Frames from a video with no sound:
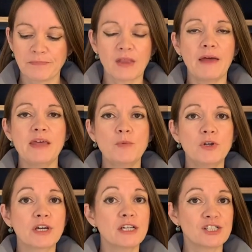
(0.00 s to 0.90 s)
And then we'll
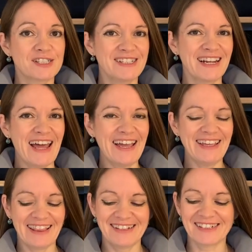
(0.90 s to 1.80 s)
look at adjusting length,
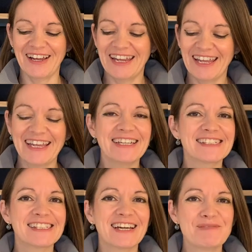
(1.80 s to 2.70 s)
slightly
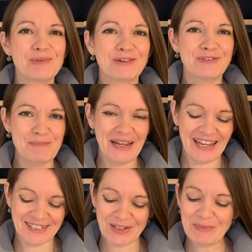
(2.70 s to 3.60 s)
easier and more familiar
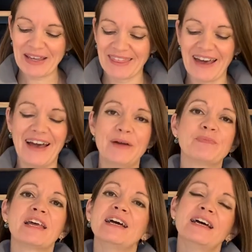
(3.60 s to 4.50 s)
topic there.
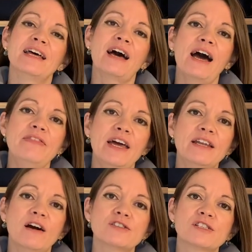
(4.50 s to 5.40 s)
And then
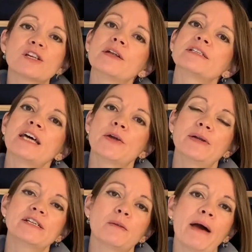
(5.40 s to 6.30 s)
I'm just going to tell you
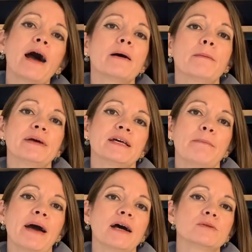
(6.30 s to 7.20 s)
a bit
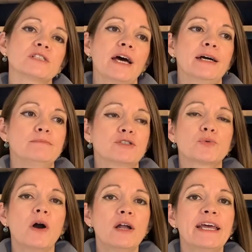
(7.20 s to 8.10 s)
about
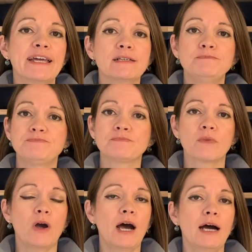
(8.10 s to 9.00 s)
toiling,
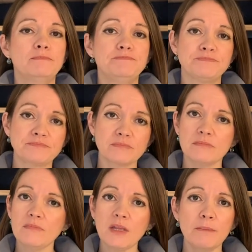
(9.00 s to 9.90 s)

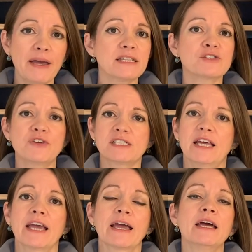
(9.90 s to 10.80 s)
based
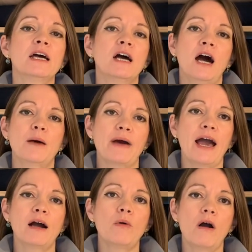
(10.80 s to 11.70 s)
fitting,
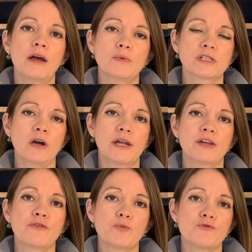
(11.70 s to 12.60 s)
how I would kind
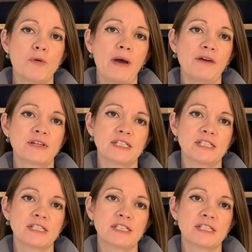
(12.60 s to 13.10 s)
of, from having